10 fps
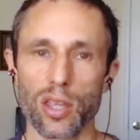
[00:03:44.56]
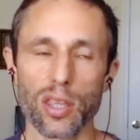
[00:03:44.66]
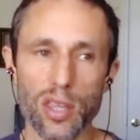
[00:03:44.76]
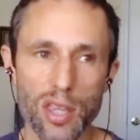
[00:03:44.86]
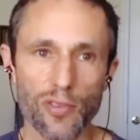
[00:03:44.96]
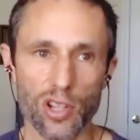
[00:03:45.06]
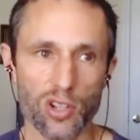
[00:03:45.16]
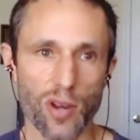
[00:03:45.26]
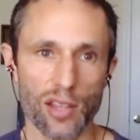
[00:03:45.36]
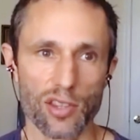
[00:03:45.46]
even
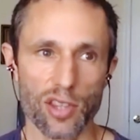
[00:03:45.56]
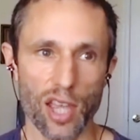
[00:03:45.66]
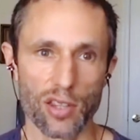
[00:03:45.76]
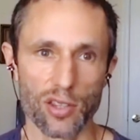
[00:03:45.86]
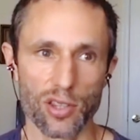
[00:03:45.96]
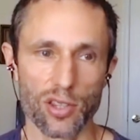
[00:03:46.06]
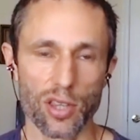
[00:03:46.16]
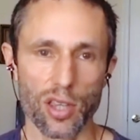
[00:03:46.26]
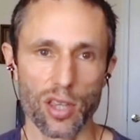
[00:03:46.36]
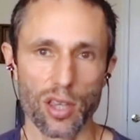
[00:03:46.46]
transcends
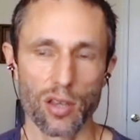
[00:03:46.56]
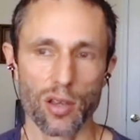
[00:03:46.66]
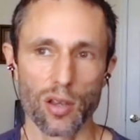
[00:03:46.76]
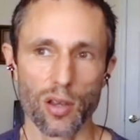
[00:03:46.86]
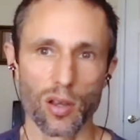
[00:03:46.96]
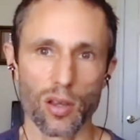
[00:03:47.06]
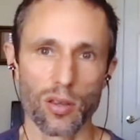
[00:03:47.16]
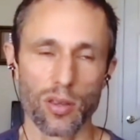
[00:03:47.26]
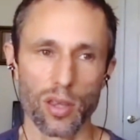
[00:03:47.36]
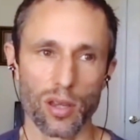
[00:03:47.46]

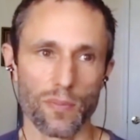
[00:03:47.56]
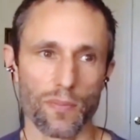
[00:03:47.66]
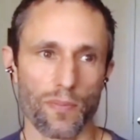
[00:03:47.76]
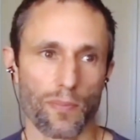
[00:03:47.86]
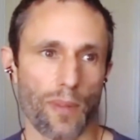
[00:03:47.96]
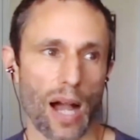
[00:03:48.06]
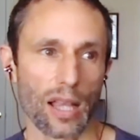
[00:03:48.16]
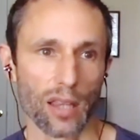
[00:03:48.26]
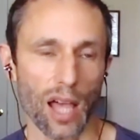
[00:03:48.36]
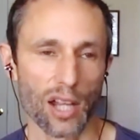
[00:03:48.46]
the
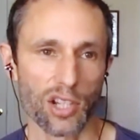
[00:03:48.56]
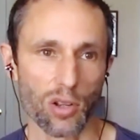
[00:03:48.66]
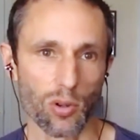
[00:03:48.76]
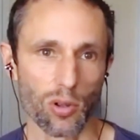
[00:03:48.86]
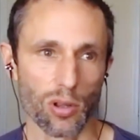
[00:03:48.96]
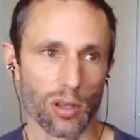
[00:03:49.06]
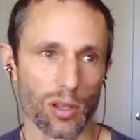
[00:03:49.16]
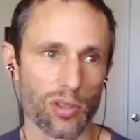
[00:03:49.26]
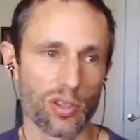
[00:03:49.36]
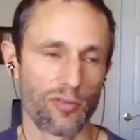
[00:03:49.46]
biological
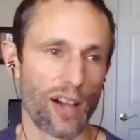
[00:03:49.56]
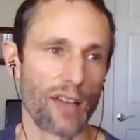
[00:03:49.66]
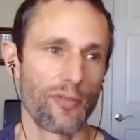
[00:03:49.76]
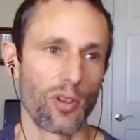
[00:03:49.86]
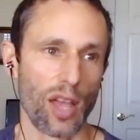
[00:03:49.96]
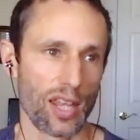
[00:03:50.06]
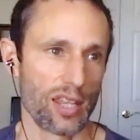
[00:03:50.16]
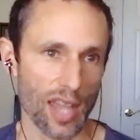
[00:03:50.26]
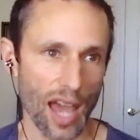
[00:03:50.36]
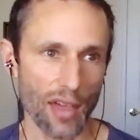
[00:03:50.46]
survival and
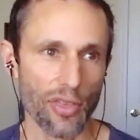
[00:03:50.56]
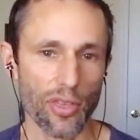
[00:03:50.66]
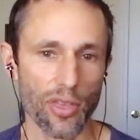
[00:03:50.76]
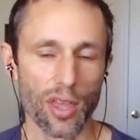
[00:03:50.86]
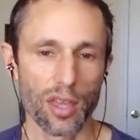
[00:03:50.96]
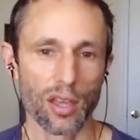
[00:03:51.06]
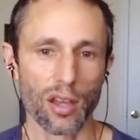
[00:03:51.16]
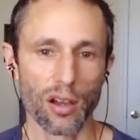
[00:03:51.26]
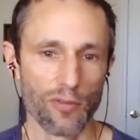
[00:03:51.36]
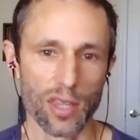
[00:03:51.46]
death
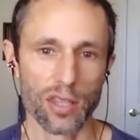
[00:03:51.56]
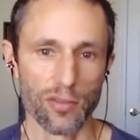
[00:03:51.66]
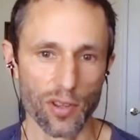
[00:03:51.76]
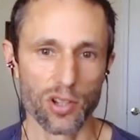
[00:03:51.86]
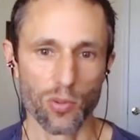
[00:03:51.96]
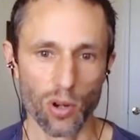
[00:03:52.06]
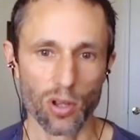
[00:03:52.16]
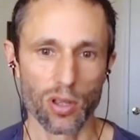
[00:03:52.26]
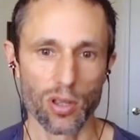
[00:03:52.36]
of the individual